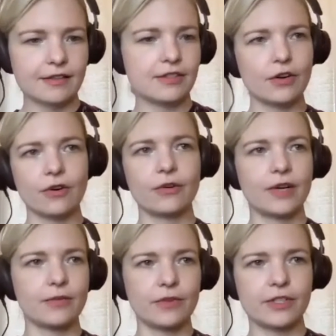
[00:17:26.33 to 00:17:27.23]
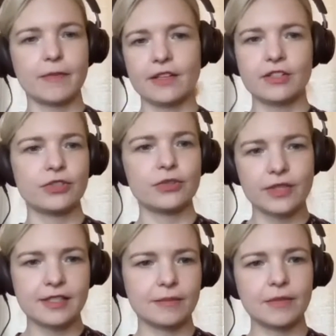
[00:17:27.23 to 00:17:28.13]
So, in response to a
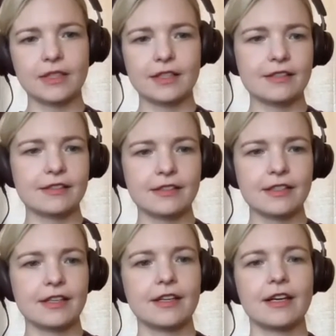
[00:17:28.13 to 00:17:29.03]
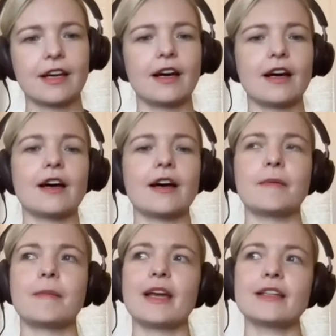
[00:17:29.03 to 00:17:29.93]
stimulus. Mm-hmm.
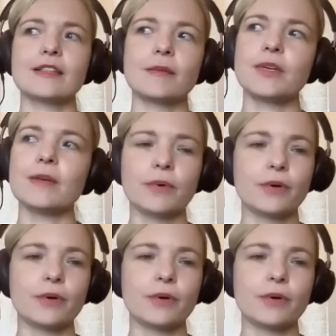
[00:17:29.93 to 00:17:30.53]
Um, and some people, so they,